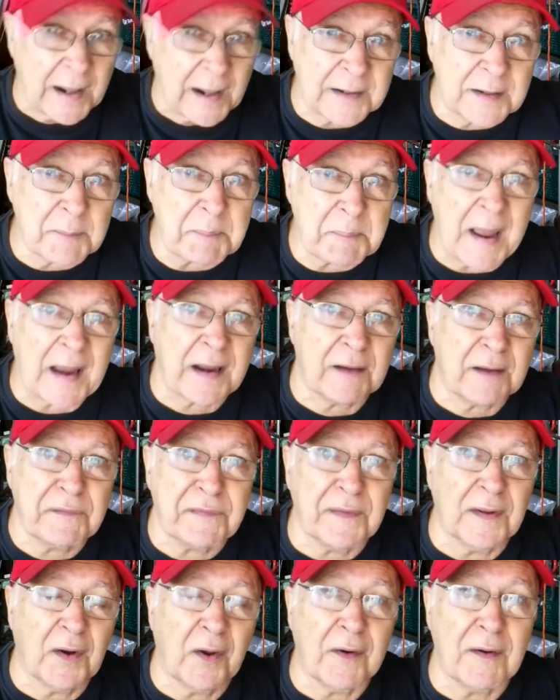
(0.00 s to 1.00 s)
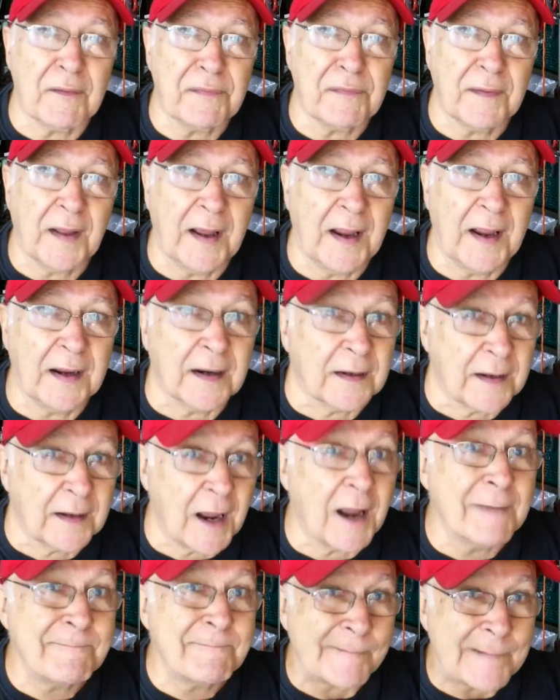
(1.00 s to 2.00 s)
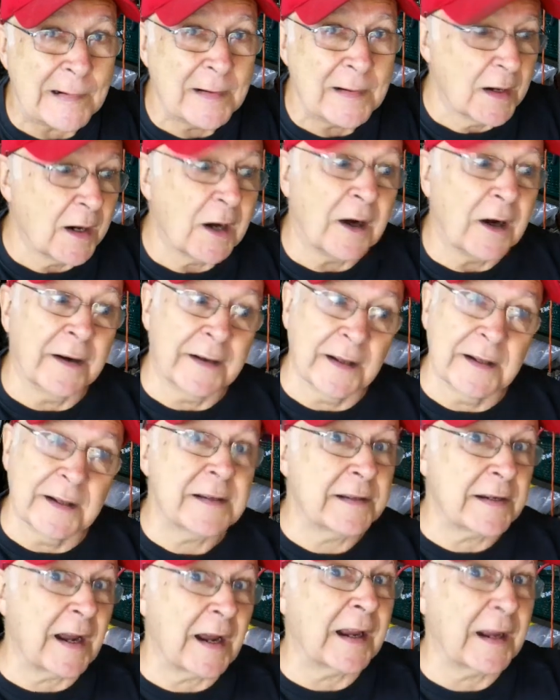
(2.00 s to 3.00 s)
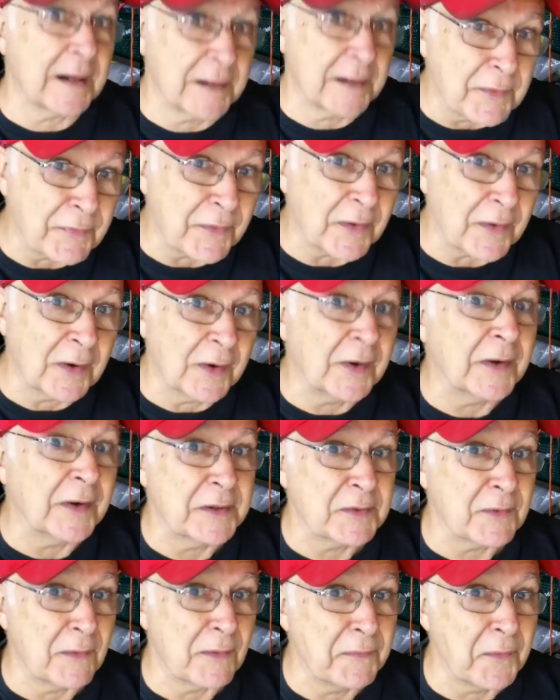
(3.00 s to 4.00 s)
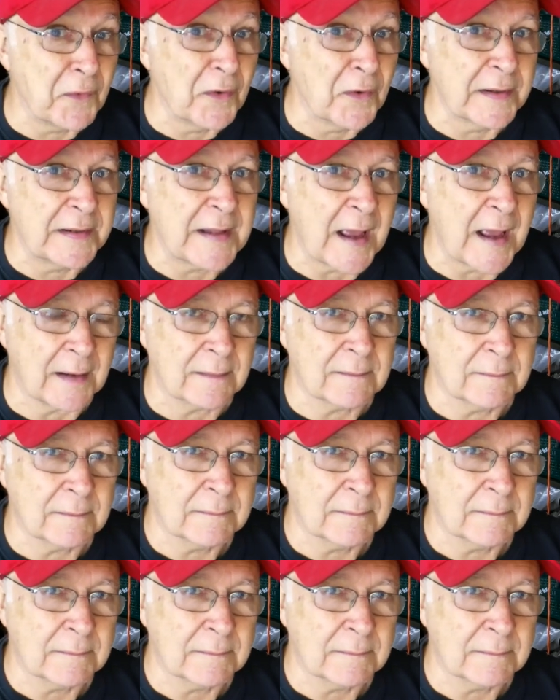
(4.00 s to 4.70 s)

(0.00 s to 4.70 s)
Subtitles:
had to back and fill on a flag and go, I need to take a different line to avoid that.